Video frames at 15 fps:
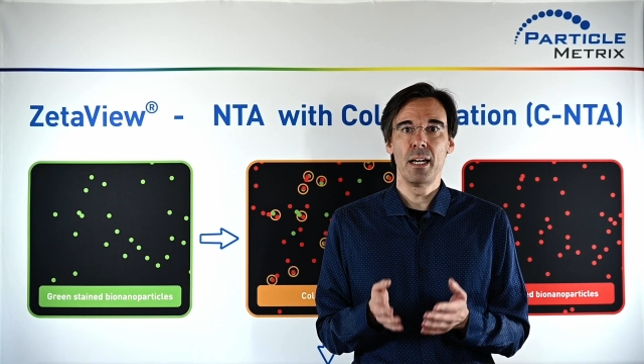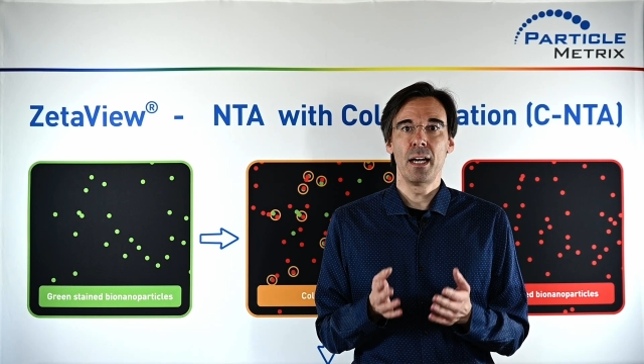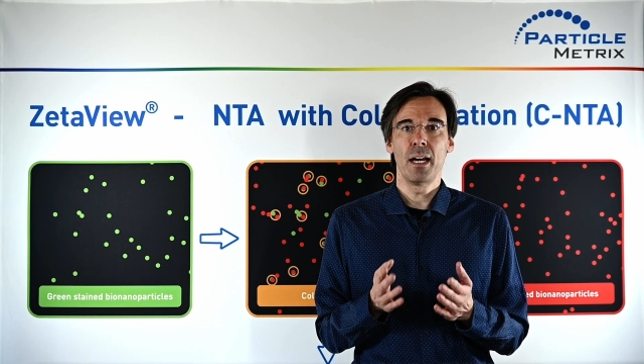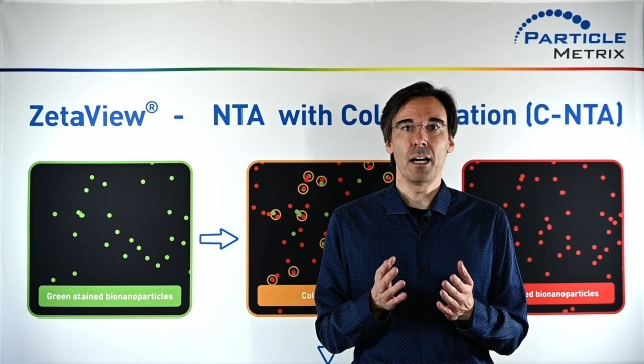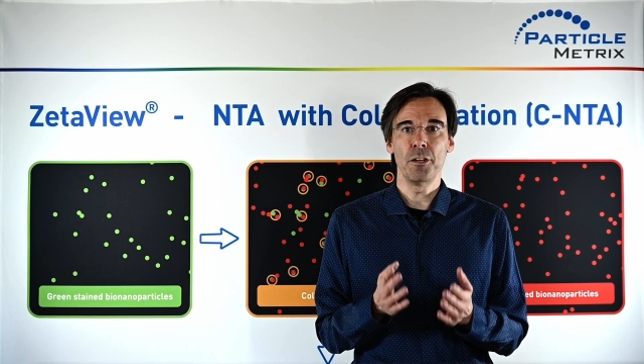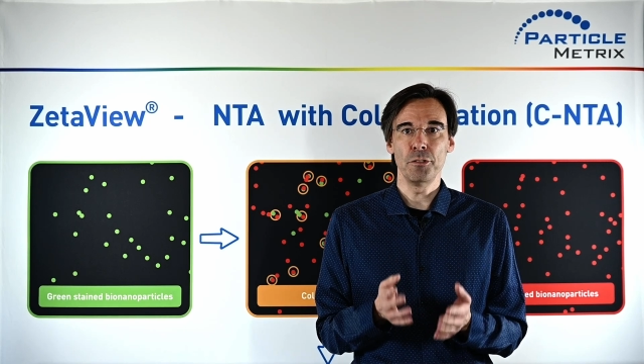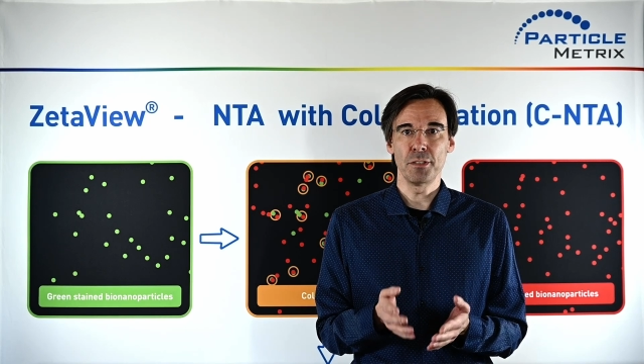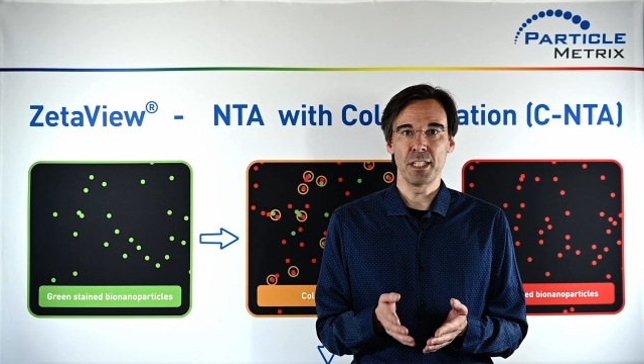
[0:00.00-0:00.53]

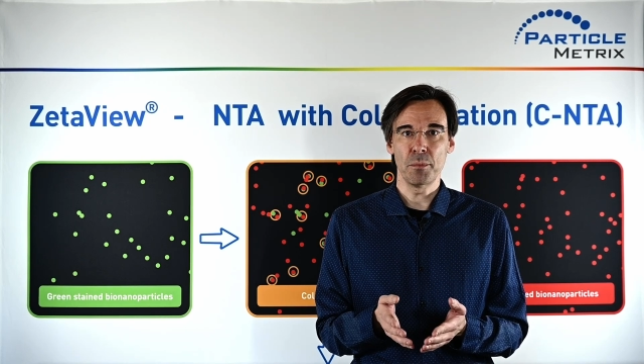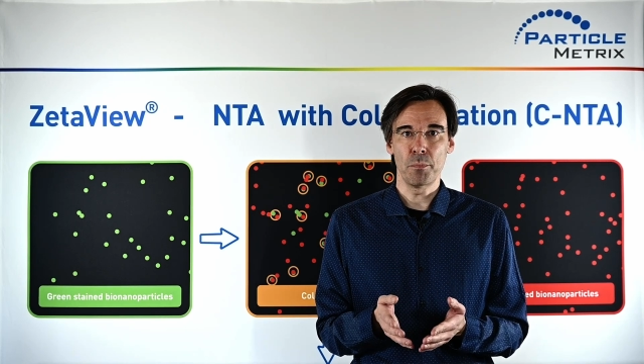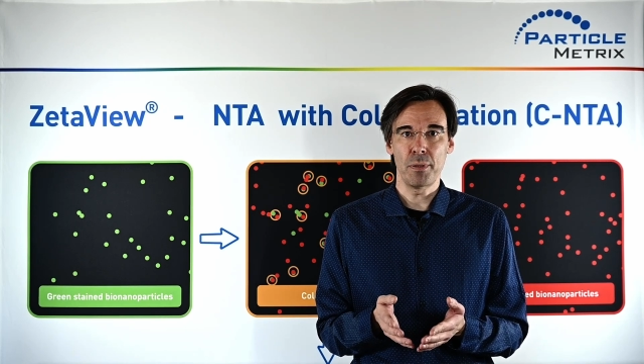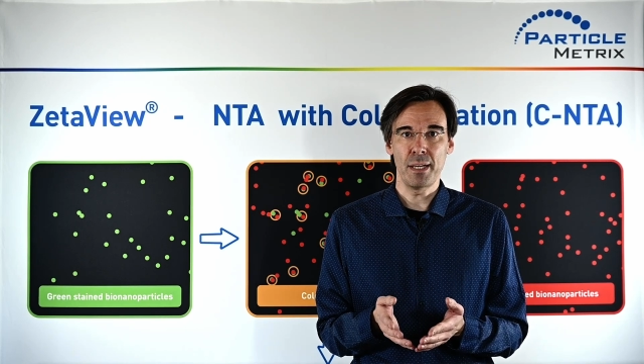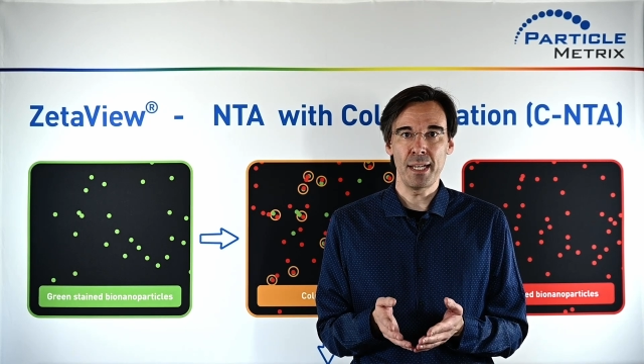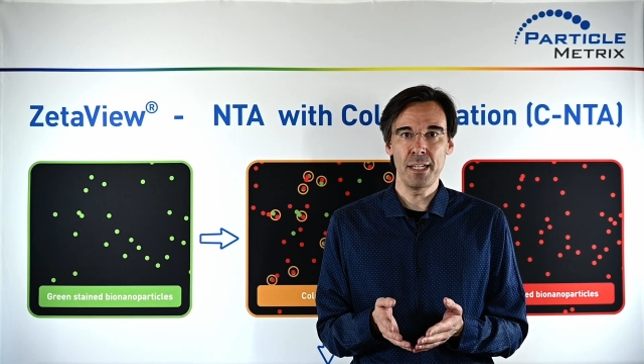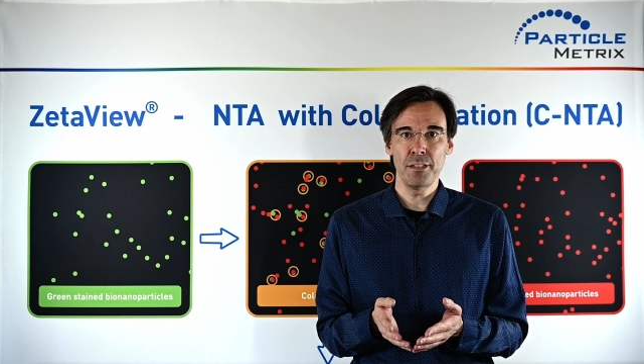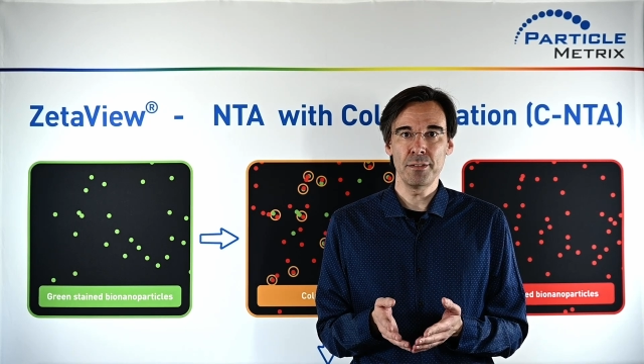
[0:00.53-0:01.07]
how you can
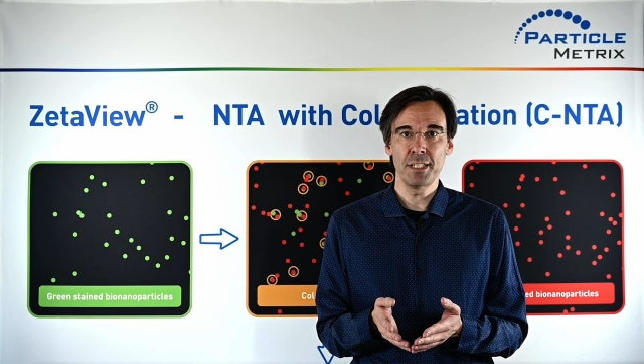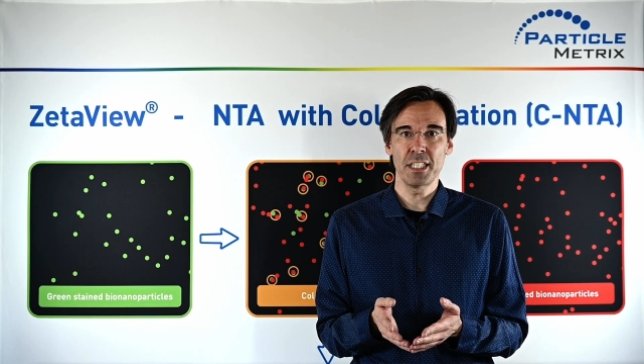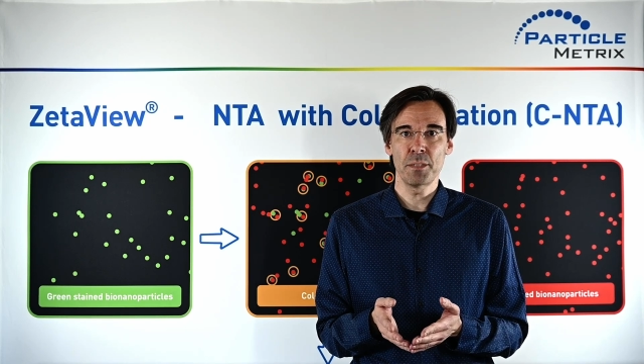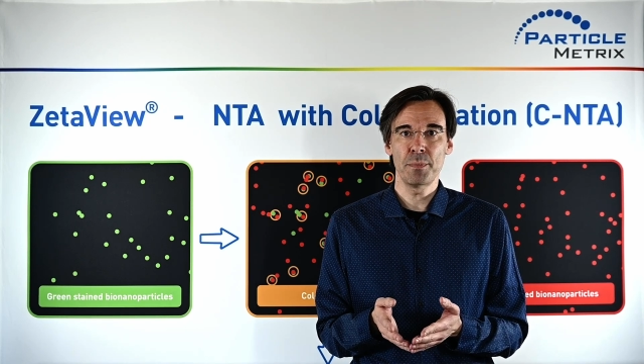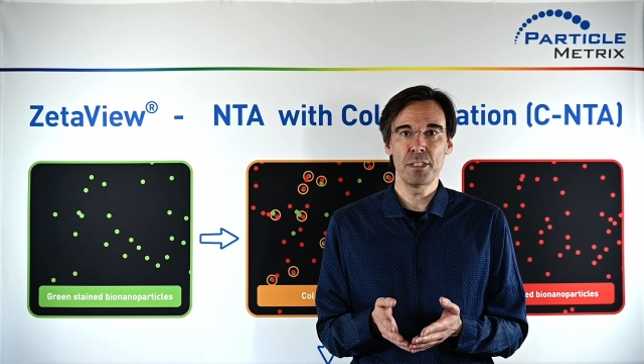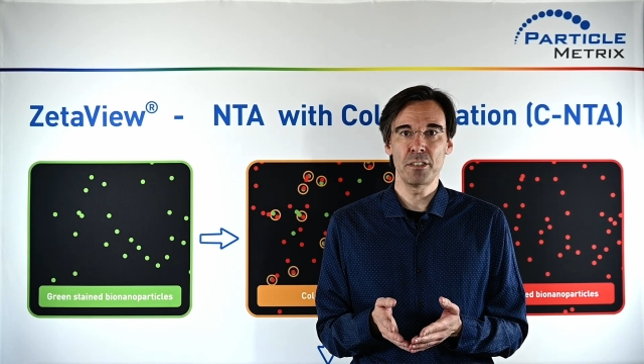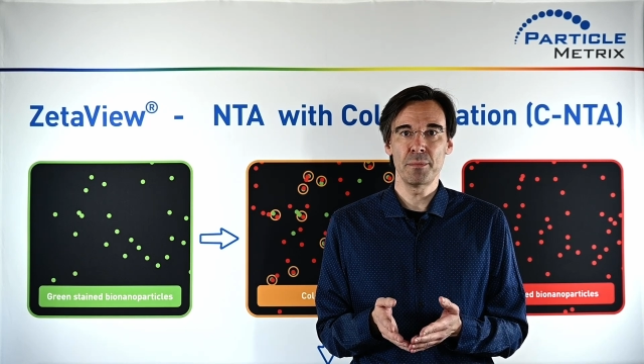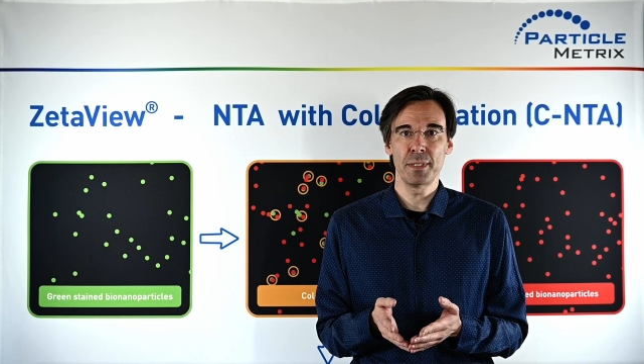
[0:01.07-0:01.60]
plan your
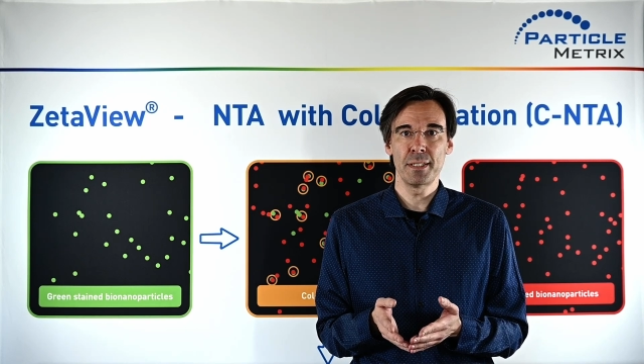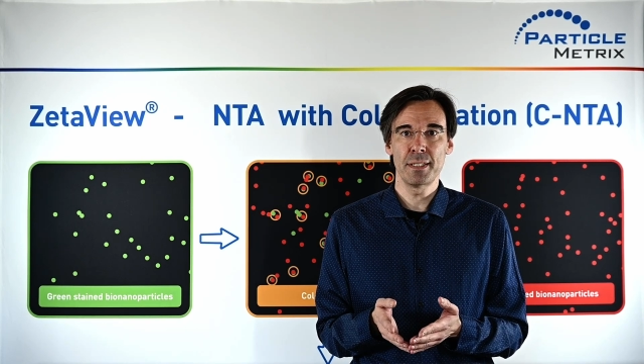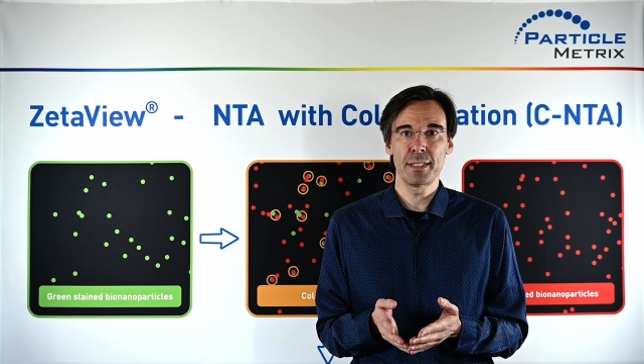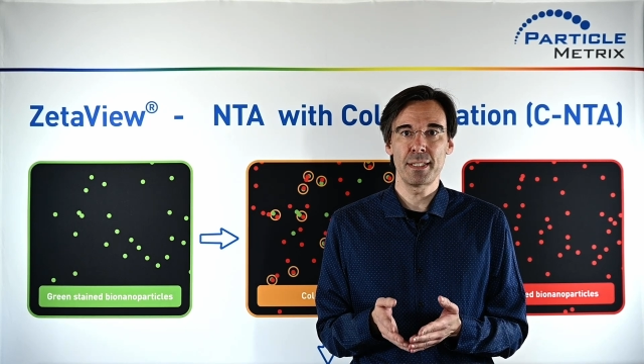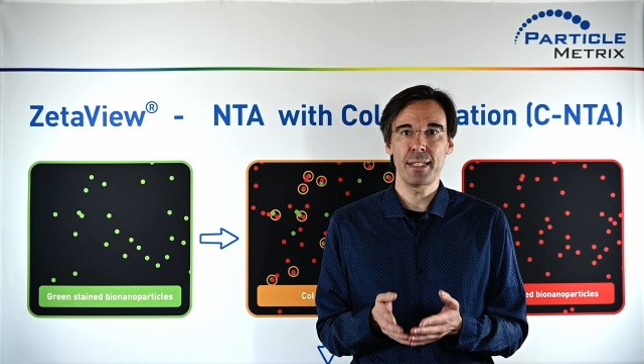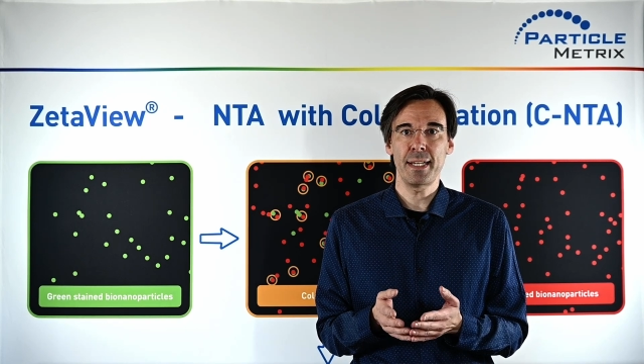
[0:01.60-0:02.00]
experiments,